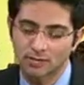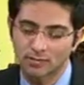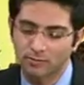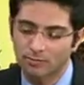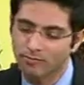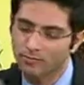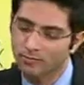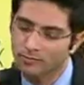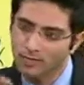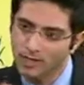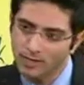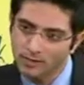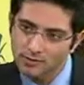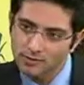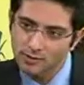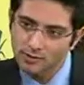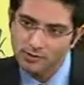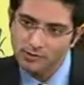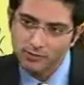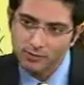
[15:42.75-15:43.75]
But from the
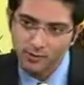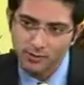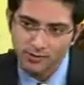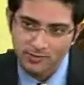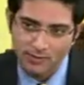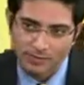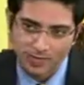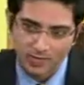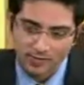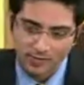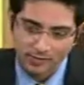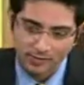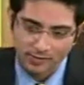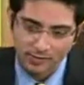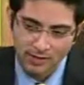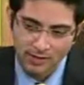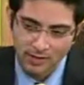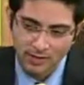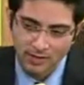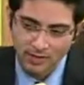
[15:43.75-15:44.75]
internal perspective,
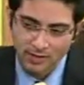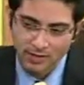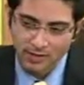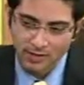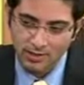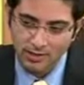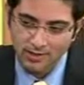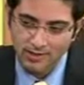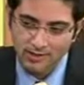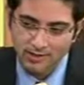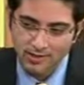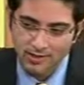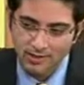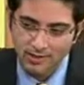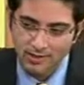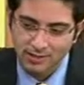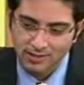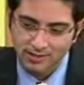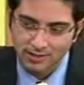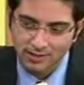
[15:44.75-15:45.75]
I said
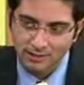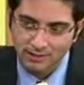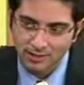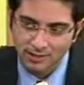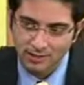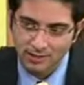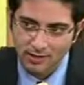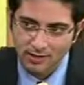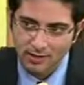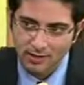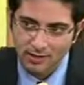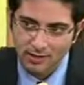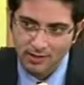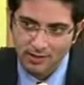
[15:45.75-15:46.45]
that